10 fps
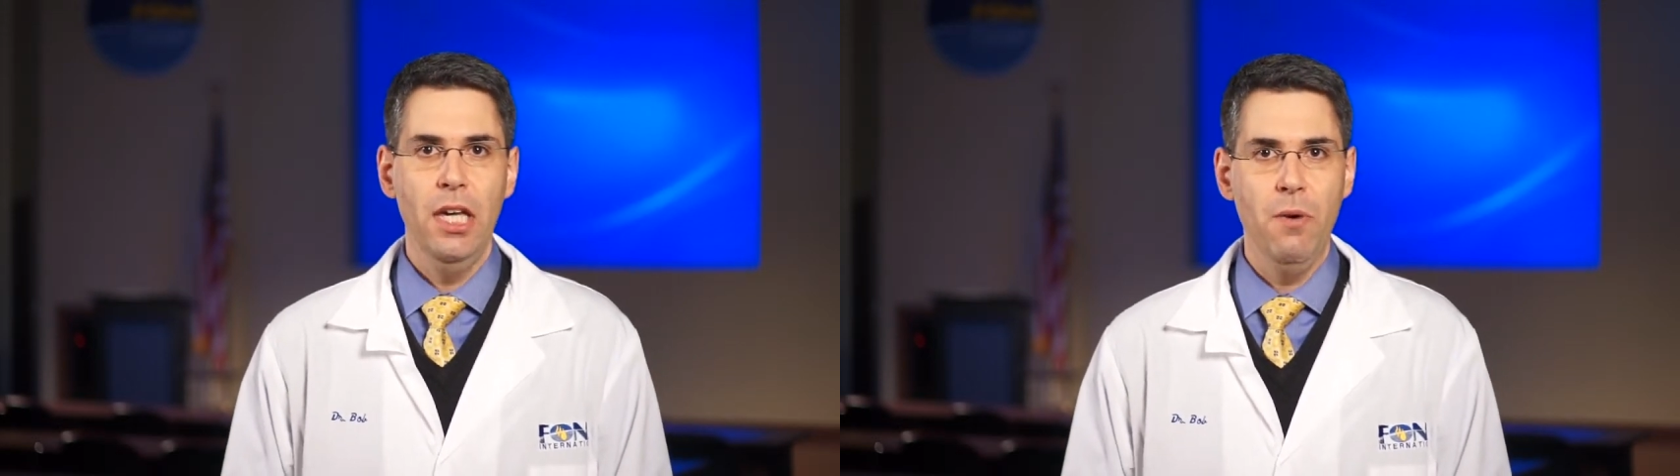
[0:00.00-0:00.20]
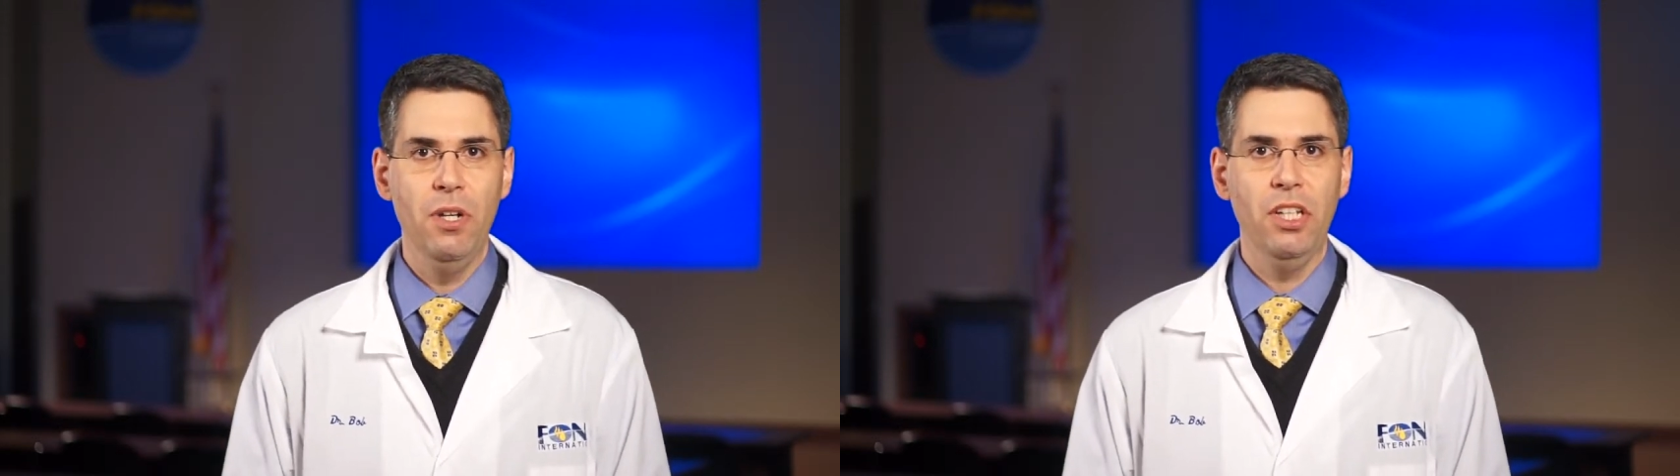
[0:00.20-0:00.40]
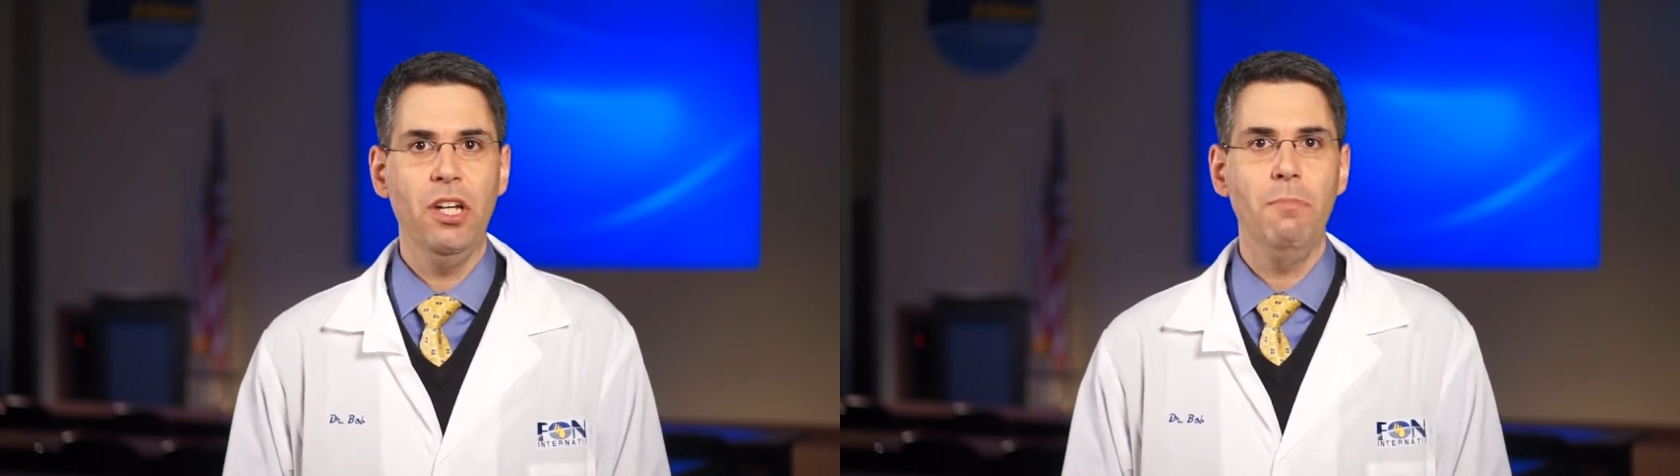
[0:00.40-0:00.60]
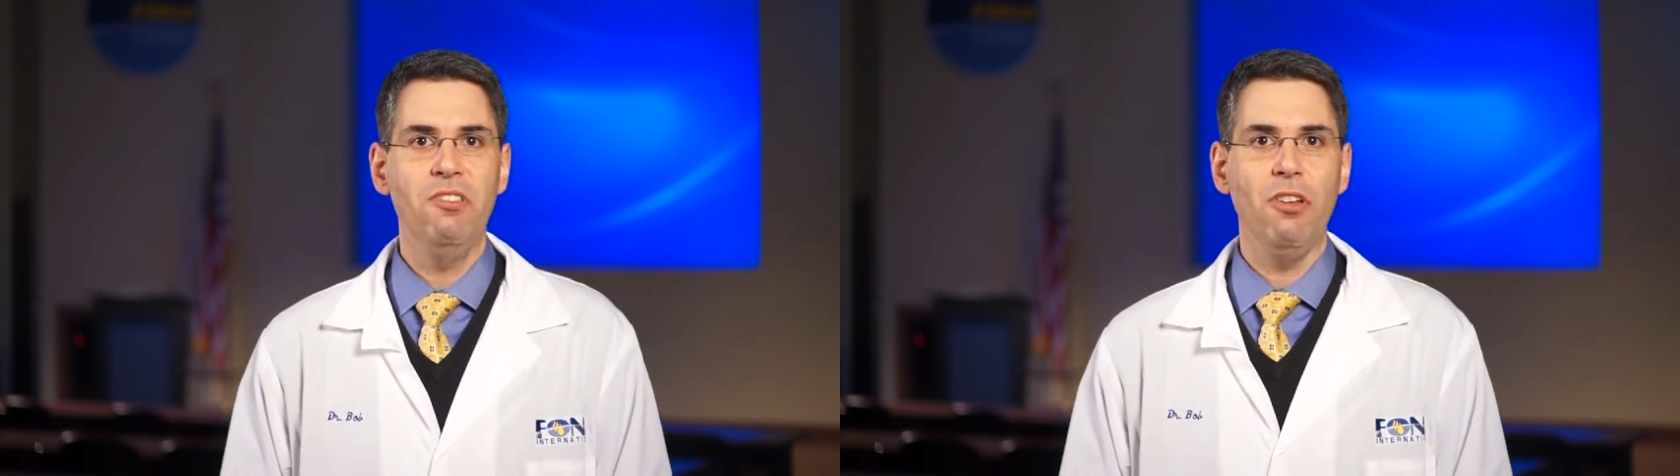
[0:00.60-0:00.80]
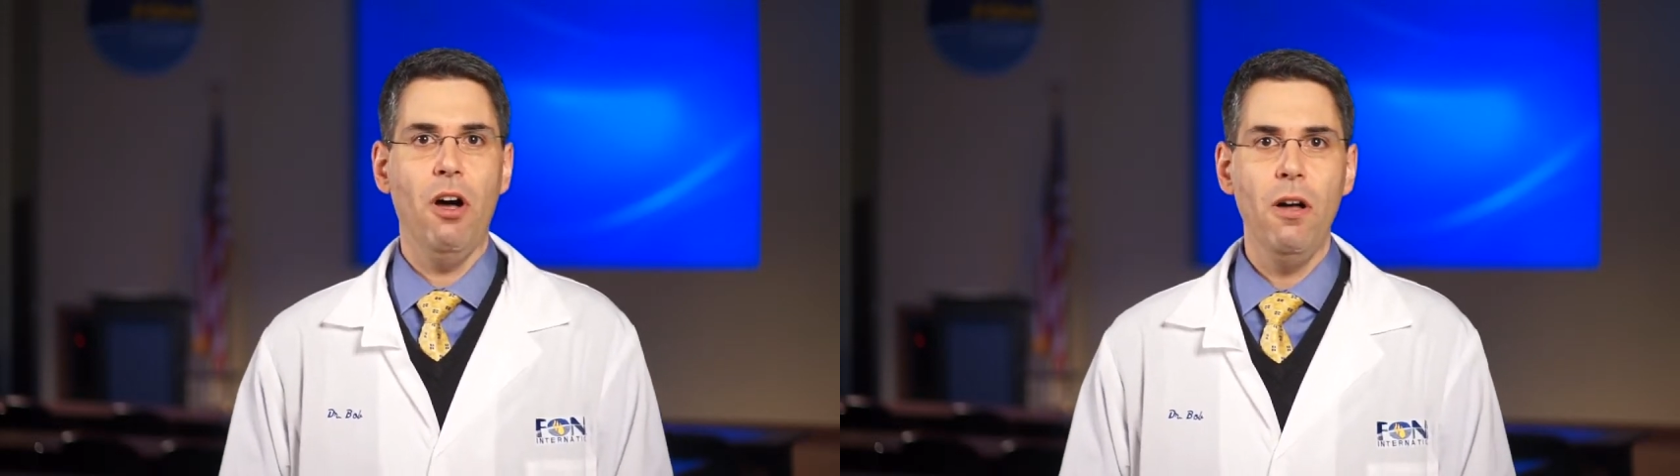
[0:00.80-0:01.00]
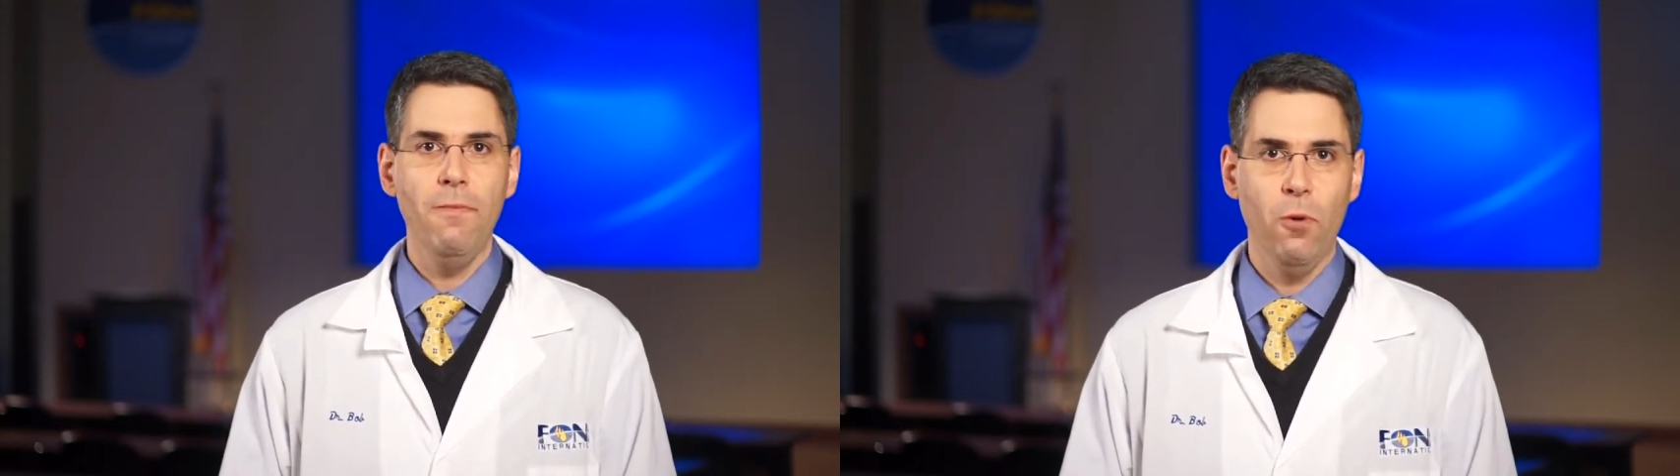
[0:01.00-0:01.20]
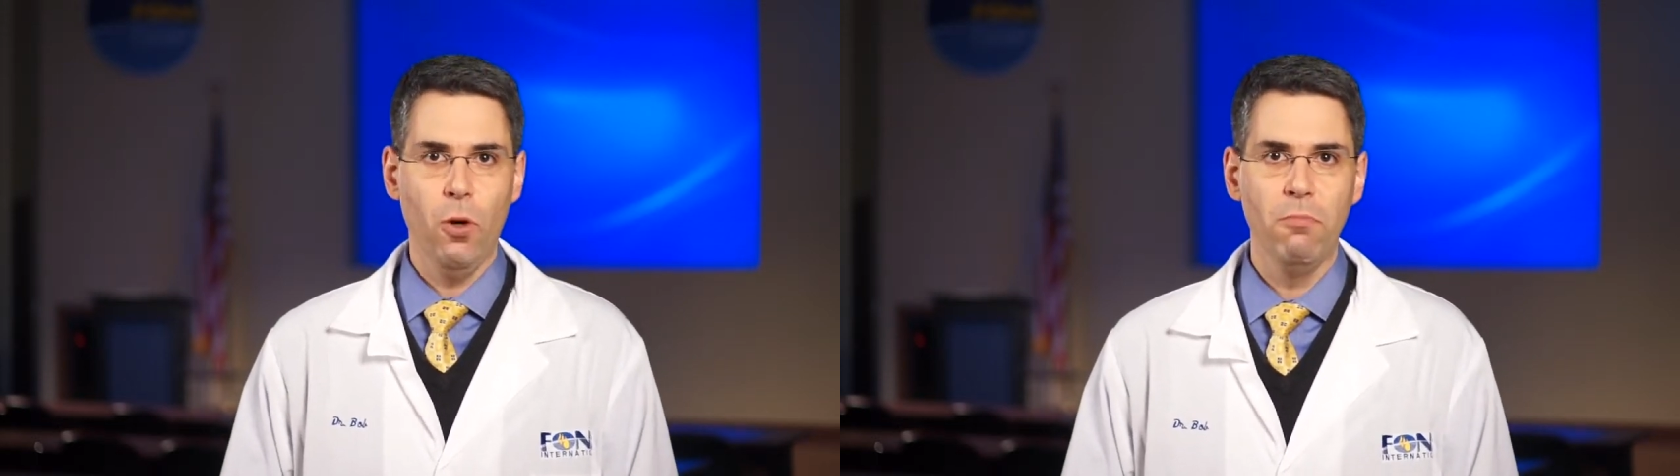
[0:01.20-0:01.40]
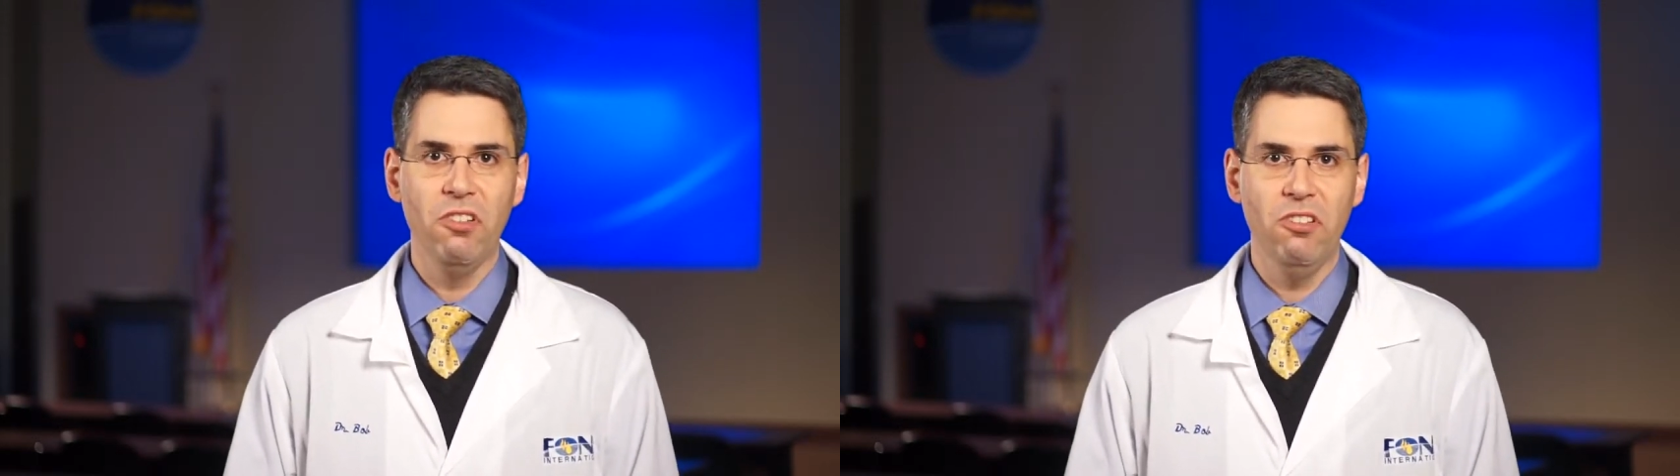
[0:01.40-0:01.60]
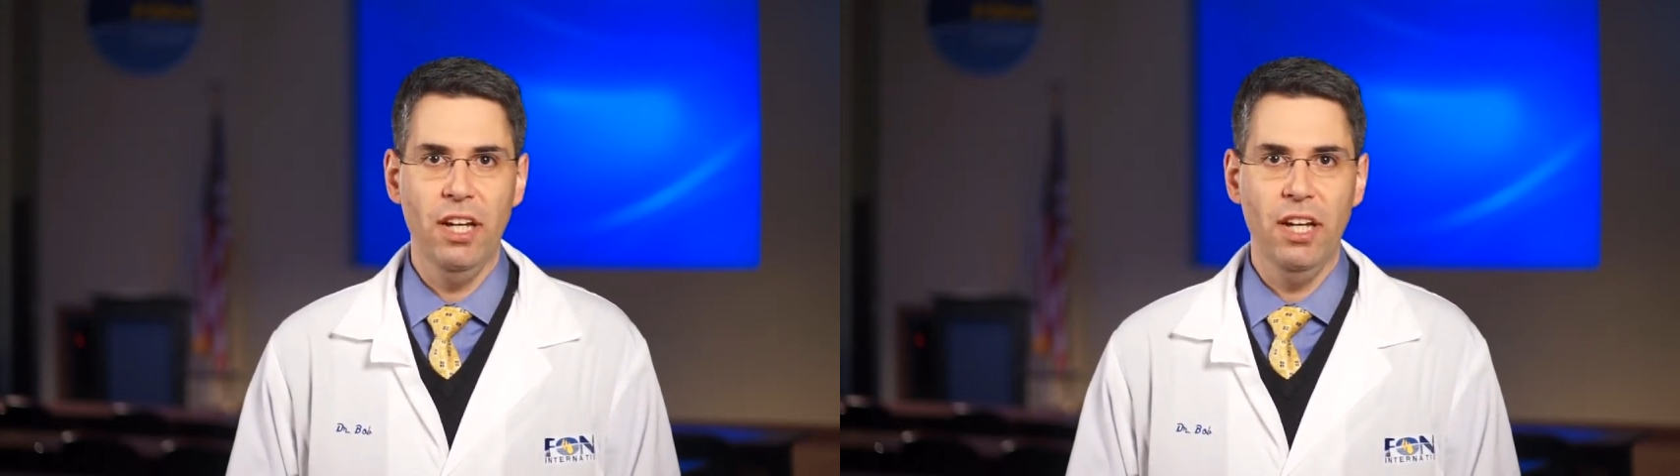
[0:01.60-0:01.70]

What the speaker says: It would encompass all forms of